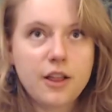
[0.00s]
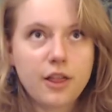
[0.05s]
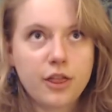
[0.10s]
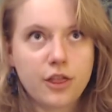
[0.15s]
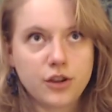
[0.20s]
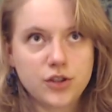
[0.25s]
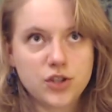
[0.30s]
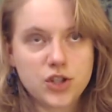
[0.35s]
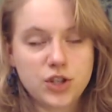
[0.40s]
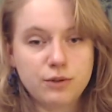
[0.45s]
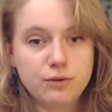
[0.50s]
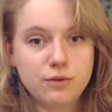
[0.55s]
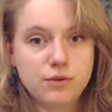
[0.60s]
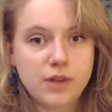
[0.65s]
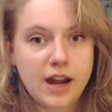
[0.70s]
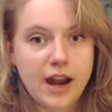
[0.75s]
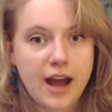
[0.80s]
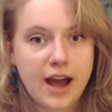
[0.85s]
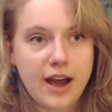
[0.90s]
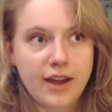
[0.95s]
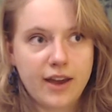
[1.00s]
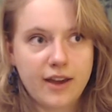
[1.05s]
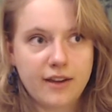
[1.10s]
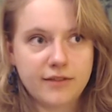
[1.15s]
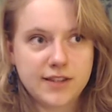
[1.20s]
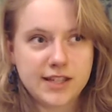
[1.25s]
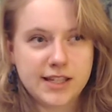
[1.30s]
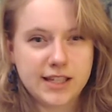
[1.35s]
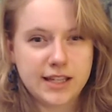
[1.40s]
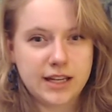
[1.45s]
The two that I have
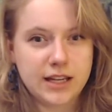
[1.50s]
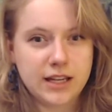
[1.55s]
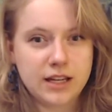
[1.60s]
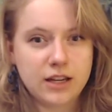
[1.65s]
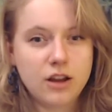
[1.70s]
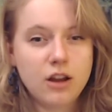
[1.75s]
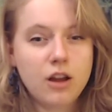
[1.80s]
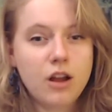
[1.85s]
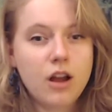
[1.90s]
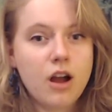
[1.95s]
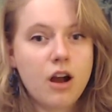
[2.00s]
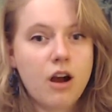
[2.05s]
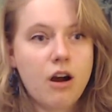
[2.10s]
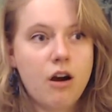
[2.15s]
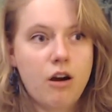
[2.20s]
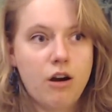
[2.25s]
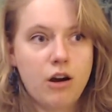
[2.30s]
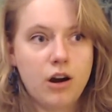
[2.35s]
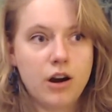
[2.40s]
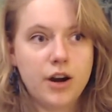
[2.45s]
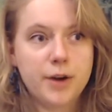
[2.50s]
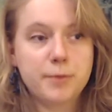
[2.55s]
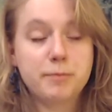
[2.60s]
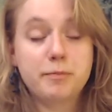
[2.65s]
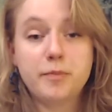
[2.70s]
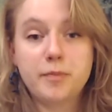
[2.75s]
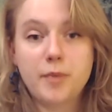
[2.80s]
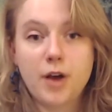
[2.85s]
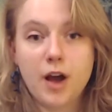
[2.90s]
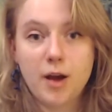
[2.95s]
seen are
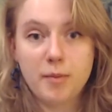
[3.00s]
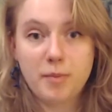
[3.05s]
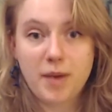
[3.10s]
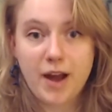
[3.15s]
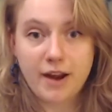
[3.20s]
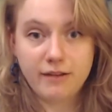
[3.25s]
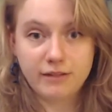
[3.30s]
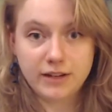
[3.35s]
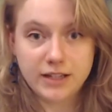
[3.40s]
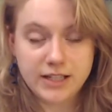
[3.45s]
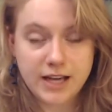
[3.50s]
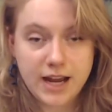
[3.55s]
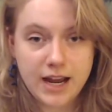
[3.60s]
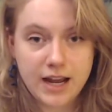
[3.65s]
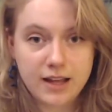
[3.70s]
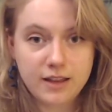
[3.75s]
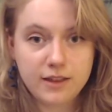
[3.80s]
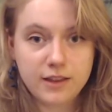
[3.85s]
Pirate Day.